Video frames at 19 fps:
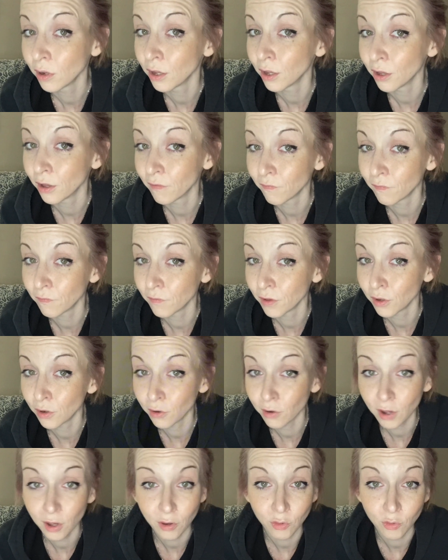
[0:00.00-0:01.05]
If you're
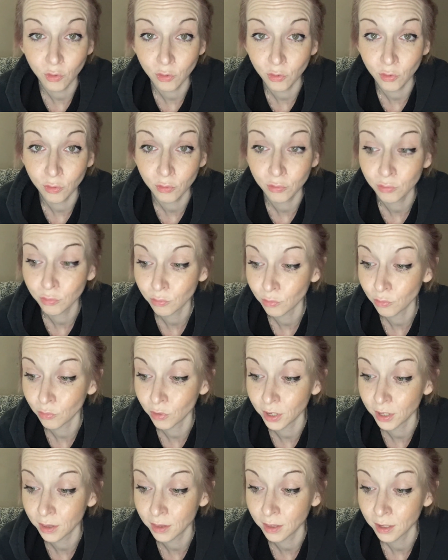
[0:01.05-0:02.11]
not cool with